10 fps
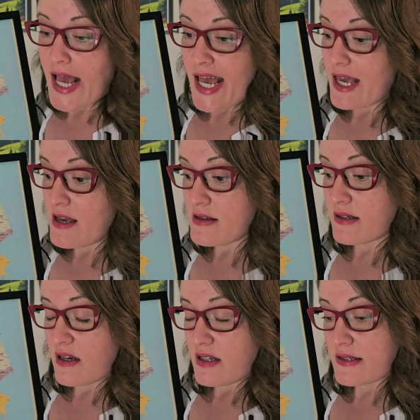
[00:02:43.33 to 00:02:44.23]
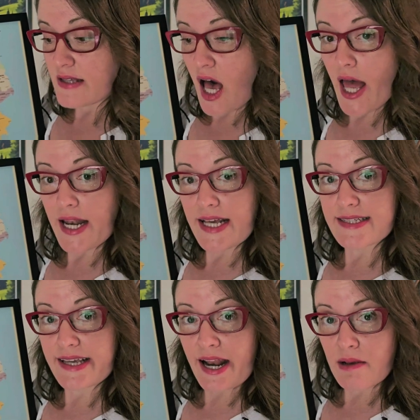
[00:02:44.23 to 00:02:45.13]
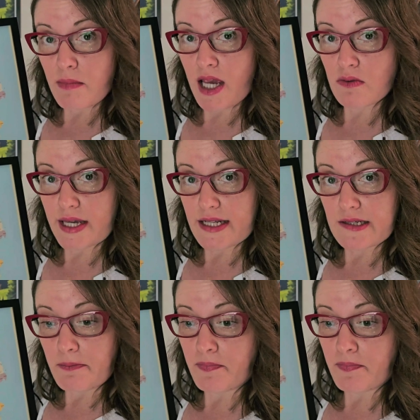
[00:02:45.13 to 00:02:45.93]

his son is getting married.